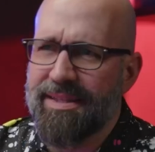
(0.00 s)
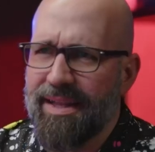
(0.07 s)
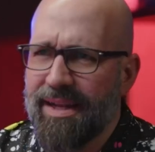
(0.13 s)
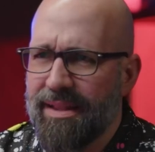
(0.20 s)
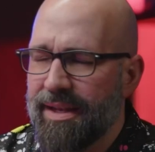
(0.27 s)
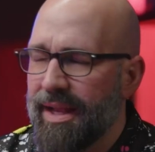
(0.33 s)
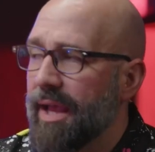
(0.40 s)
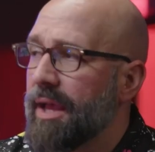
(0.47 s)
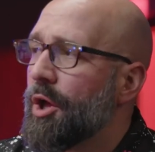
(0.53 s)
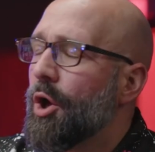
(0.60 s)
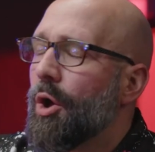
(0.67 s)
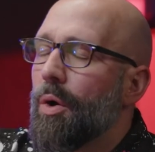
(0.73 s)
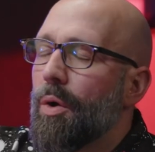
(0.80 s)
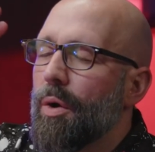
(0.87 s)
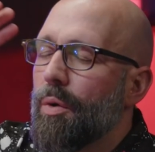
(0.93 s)
the end of the day.
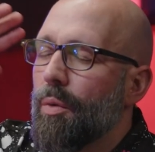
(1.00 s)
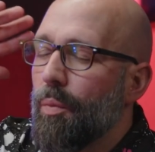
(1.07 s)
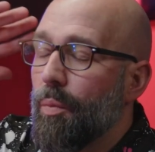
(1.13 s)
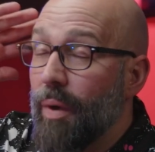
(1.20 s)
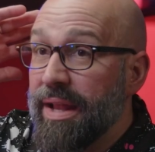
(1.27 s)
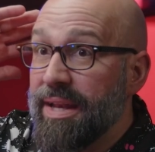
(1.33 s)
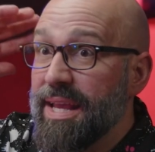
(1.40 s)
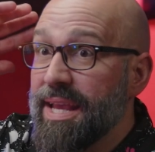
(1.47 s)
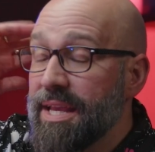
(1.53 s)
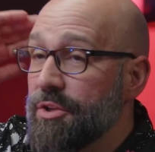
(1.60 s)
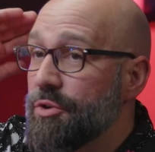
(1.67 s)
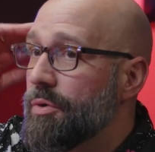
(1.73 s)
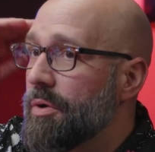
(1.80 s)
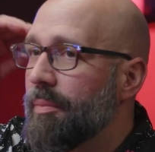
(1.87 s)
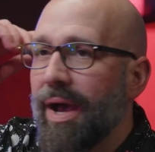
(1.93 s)
When
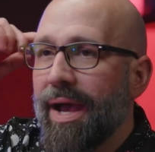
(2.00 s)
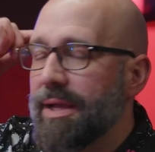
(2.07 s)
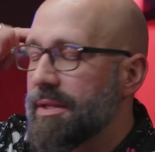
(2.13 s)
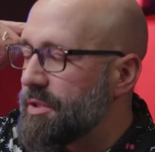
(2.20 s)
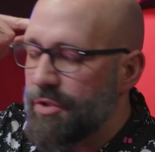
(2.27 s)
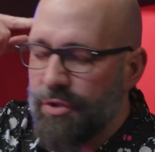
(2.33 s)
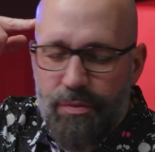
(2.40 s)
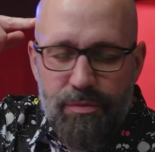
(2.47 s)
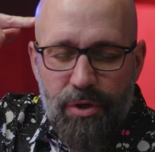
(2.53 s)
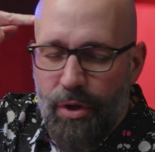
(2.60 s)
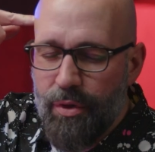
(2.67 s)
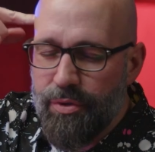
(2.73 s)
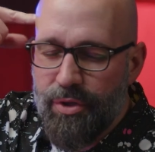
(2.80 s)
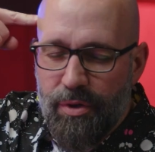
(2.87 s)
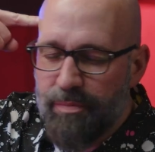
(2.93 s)
in your mind, you
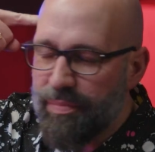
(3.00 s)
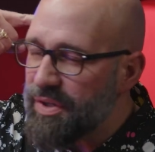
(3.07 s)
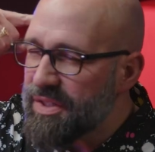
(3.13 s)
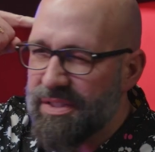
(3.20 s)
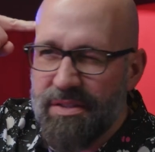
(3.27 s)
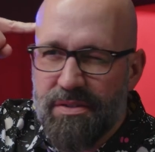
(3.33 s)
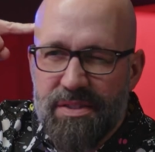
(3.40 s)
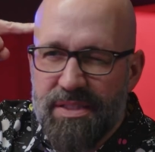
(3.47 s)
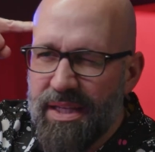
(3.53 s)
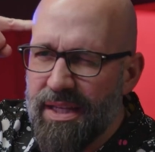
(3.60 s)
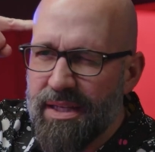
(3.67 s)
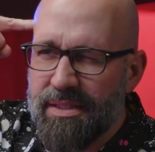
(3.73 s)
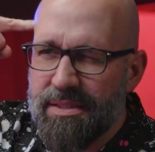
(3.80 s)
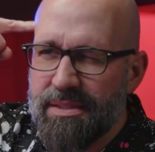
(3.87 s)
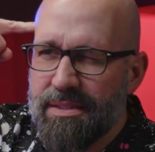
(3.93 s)
know you're booked till
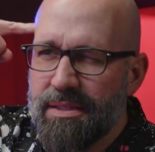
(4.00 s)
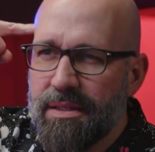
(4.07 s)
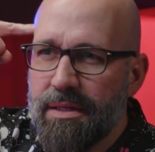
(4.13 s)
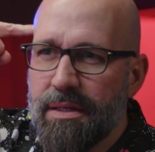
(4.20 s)
6,